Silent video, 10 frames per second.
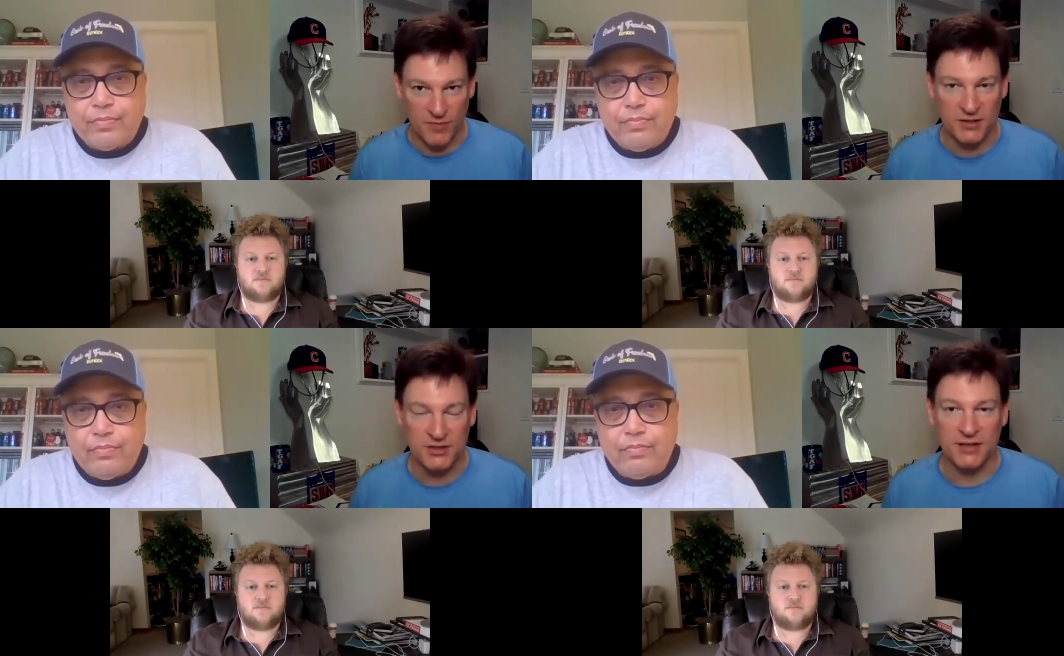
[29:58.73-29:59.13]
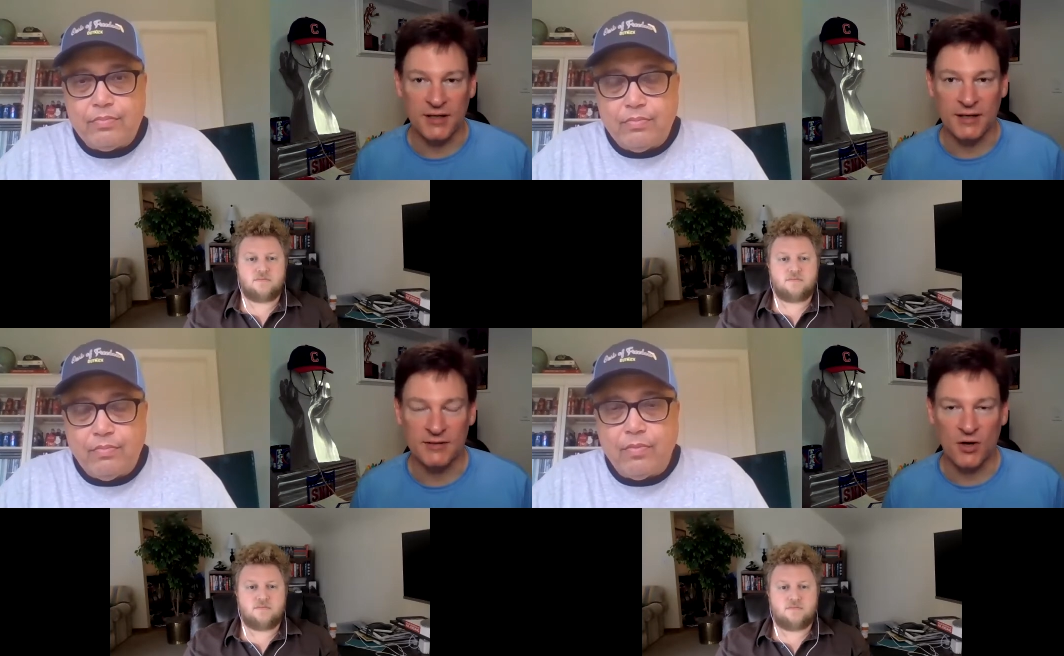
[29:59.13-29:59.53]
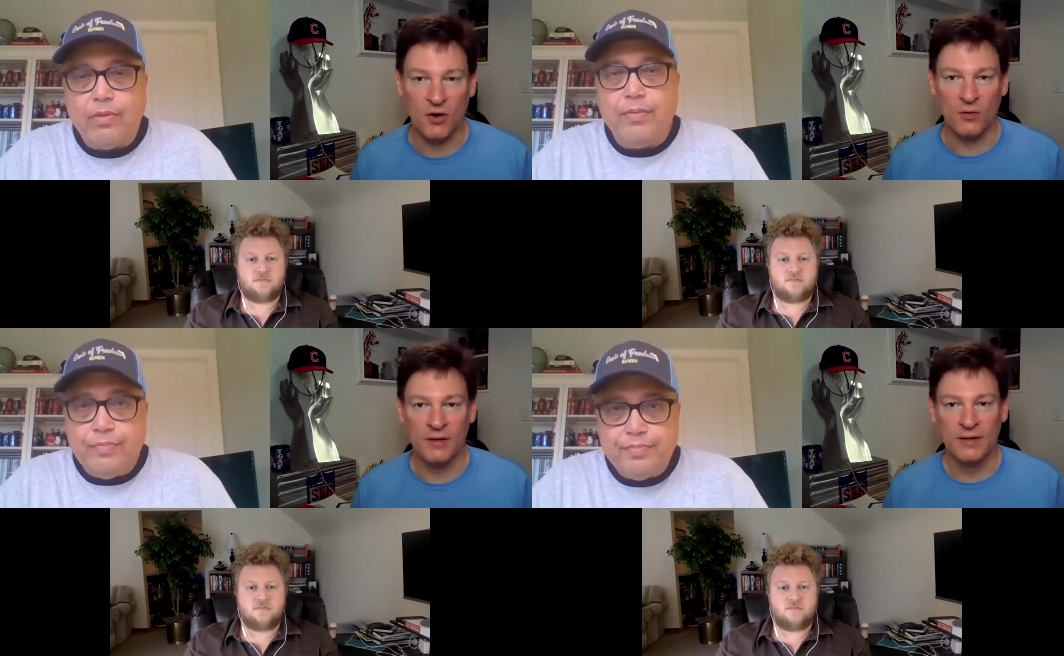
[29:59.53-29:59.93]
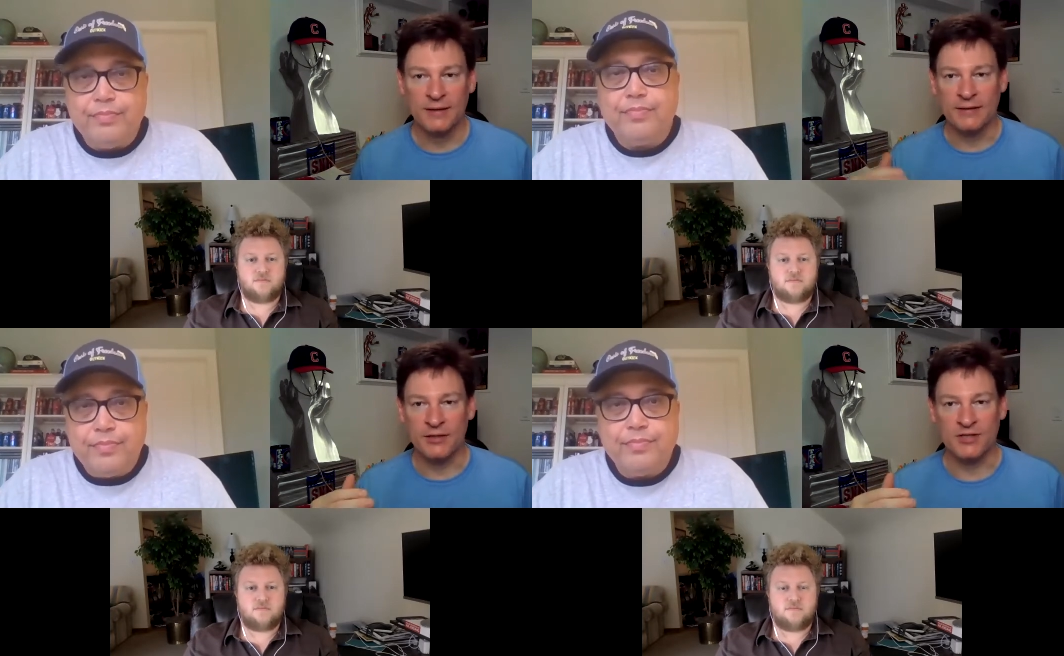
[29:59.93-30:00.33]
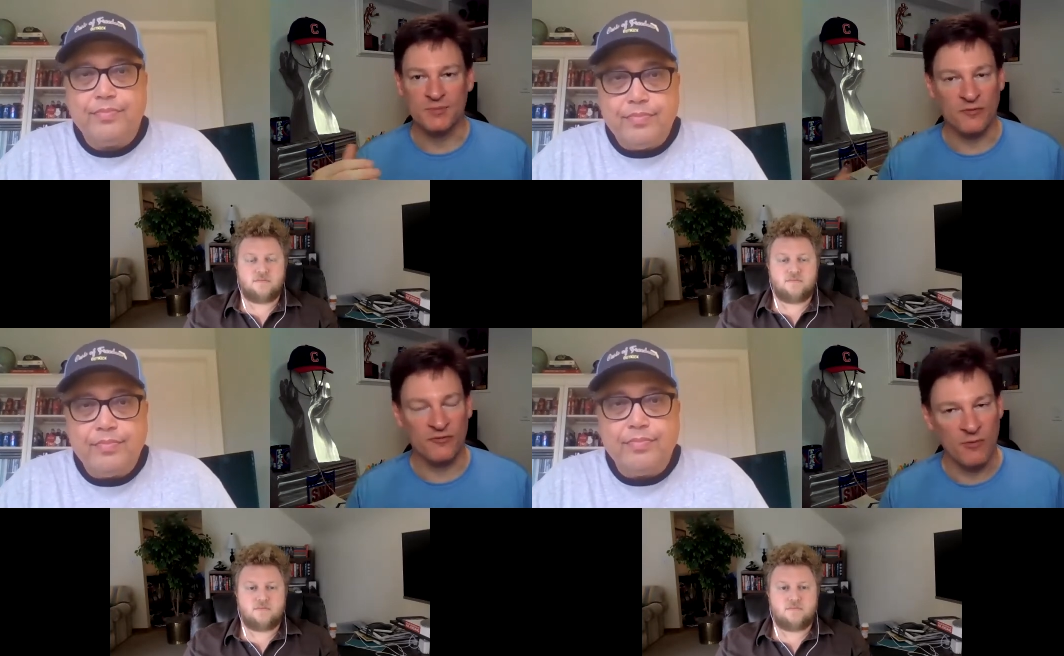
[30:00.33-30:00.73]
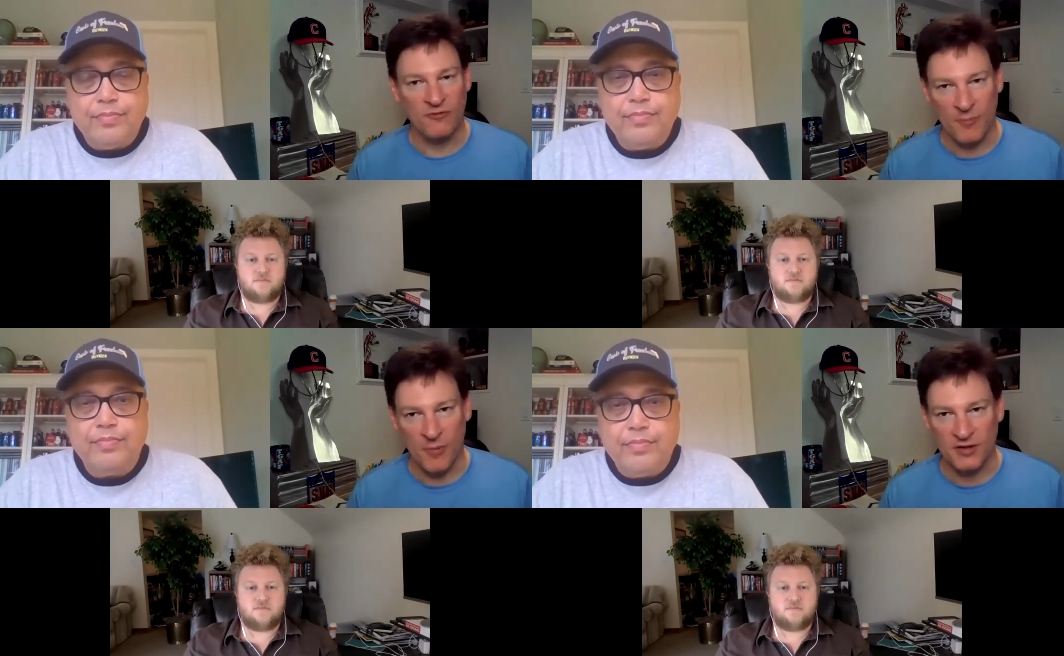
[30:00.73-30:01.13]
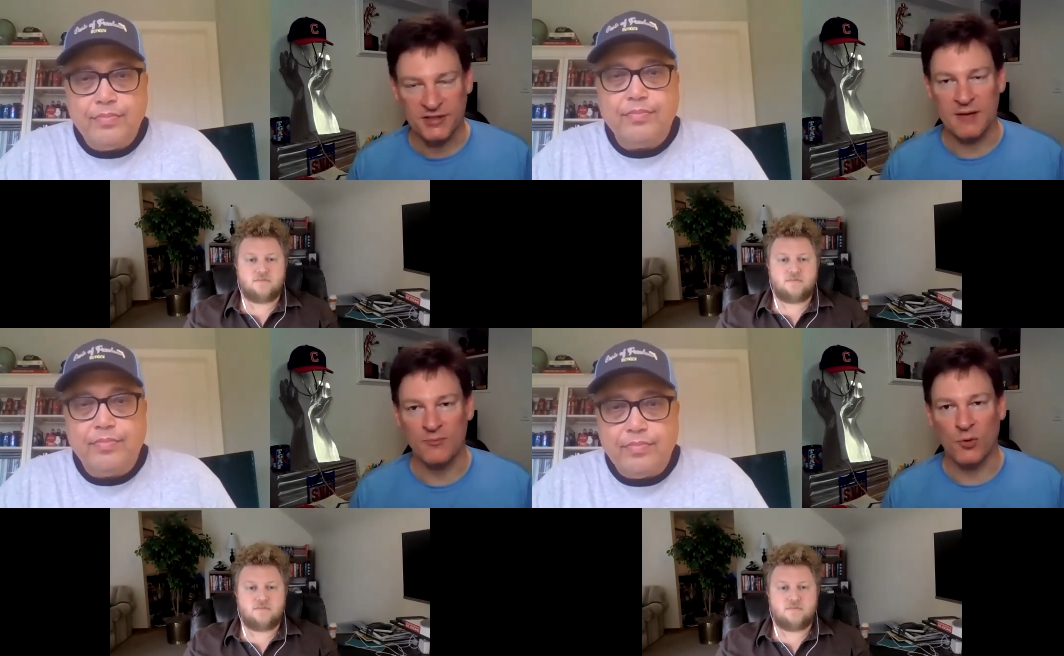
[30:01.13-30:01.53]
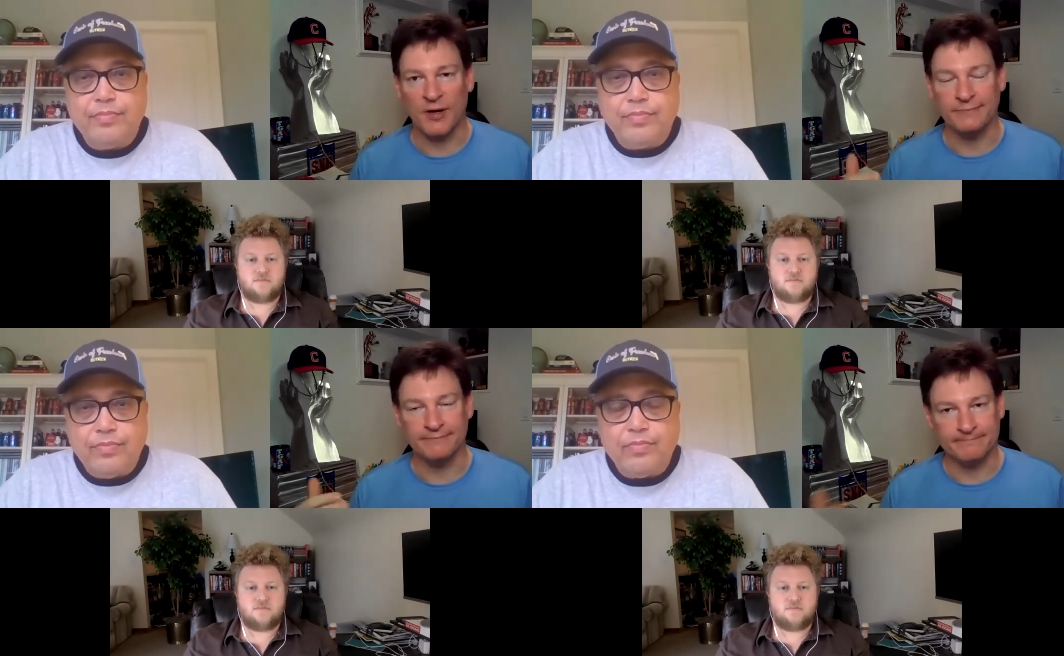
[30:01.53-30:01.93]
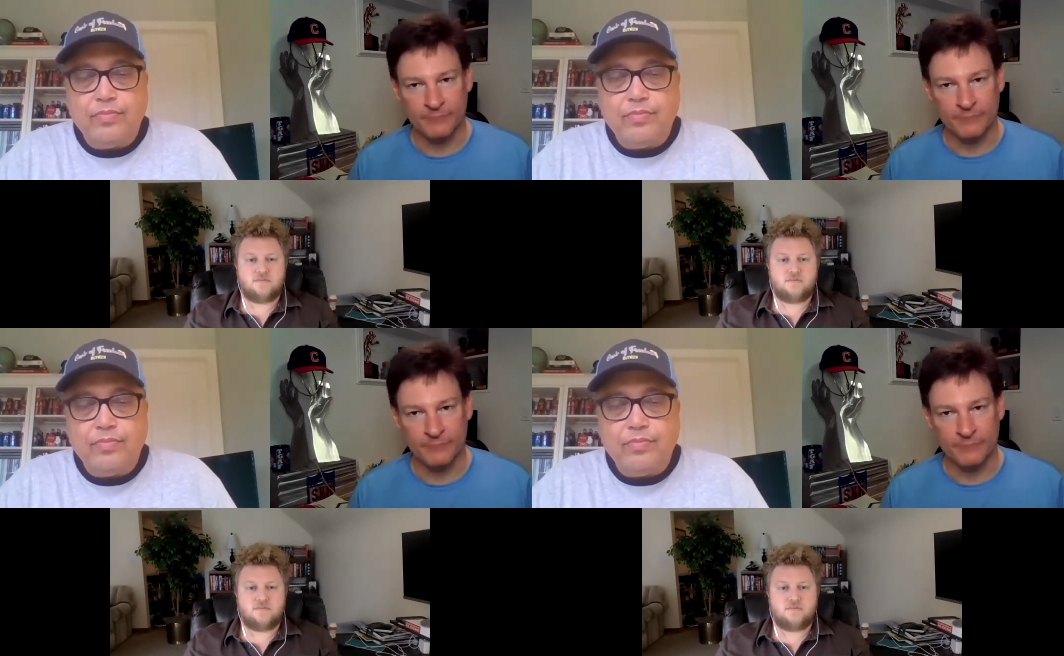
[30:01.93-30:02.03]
Speaker 1: mentioned it. So you just, from a football standpoint,